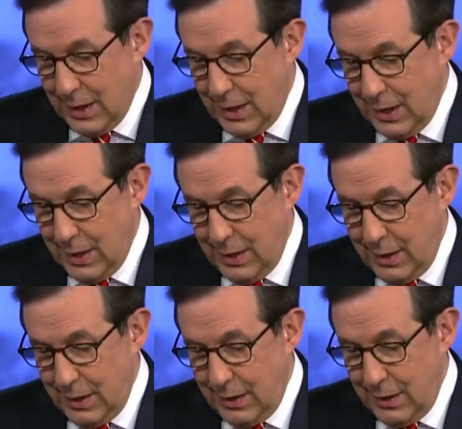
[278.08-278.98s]

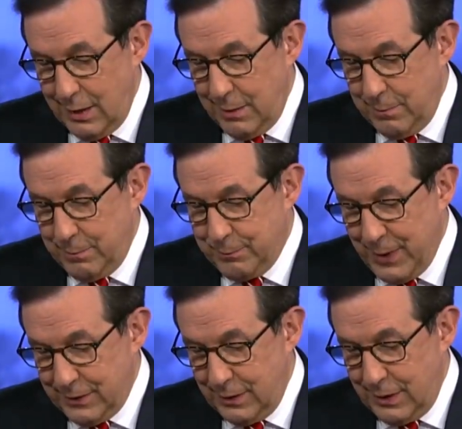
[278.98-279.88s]

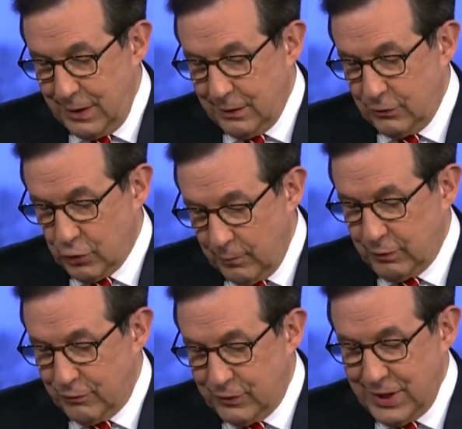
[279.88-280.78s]
But in terms
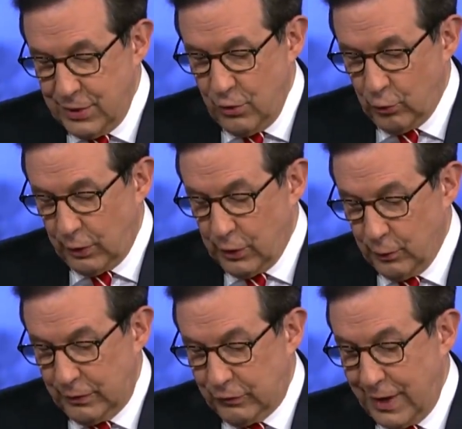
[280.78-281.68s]
of
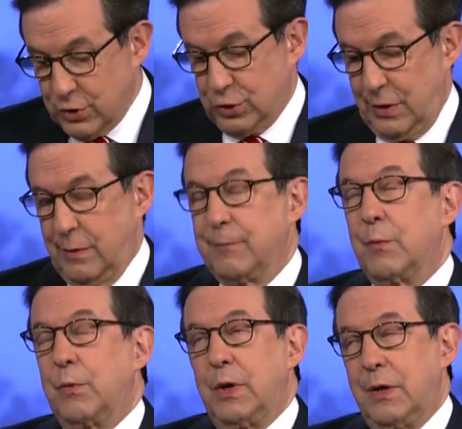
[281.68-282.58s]
denuclearization,
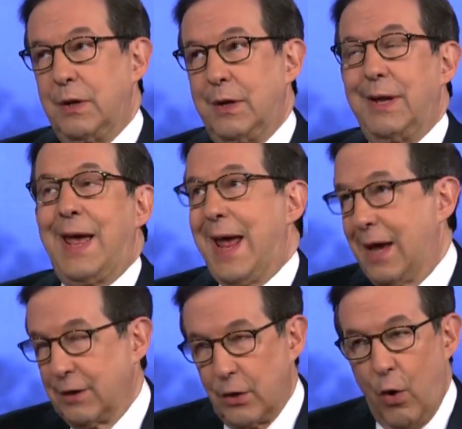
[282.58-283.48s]

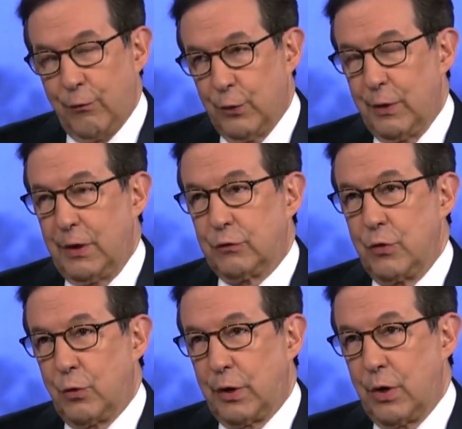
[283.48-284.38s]
handing over its
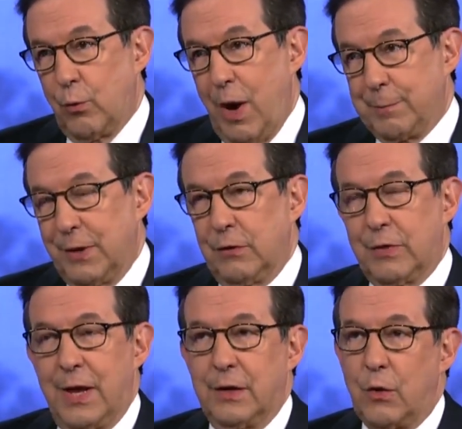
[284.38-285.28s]
nuclear weapons,
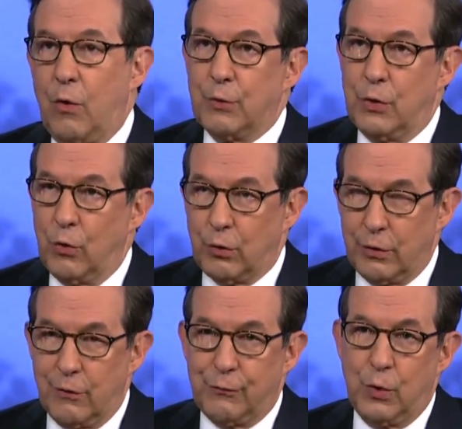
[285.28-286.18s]
handing over
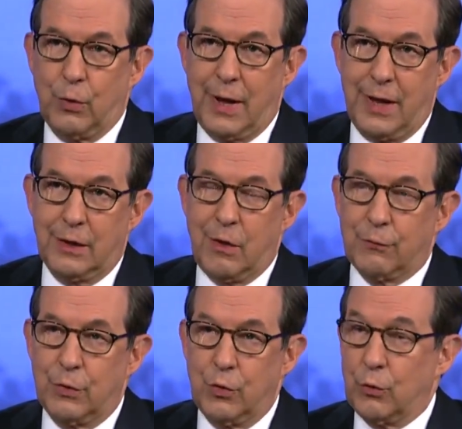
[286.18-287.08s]
nuclear fuel, handing
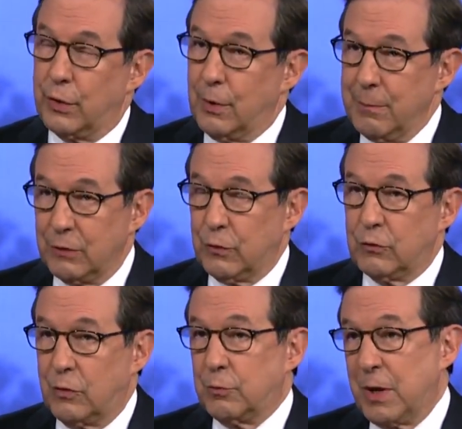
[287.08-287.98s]
over nuclear missiles,
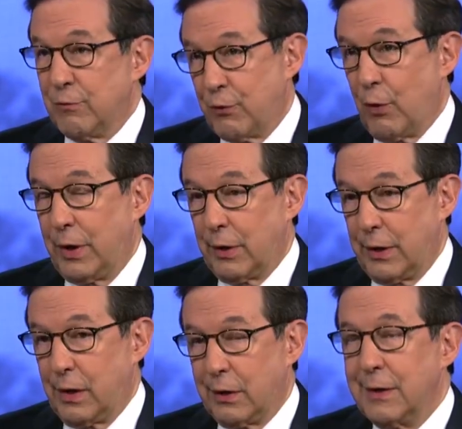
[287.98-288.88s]
has been very
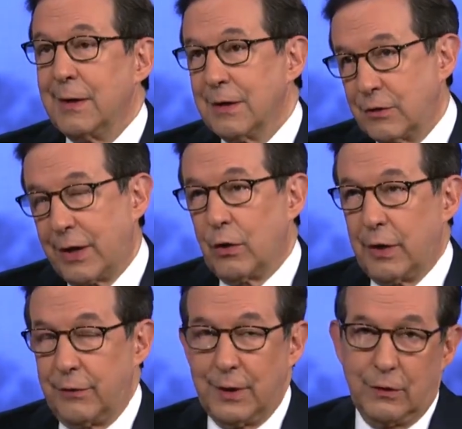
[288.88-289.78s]
little. Take a
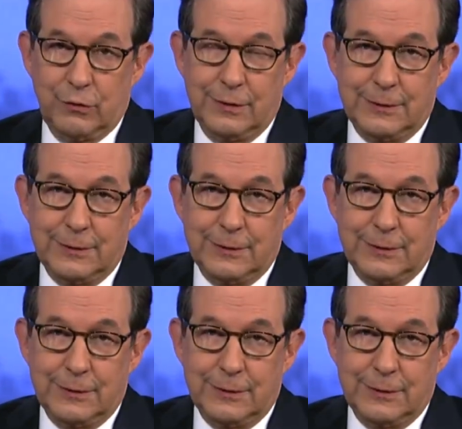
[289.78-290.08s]
look at this.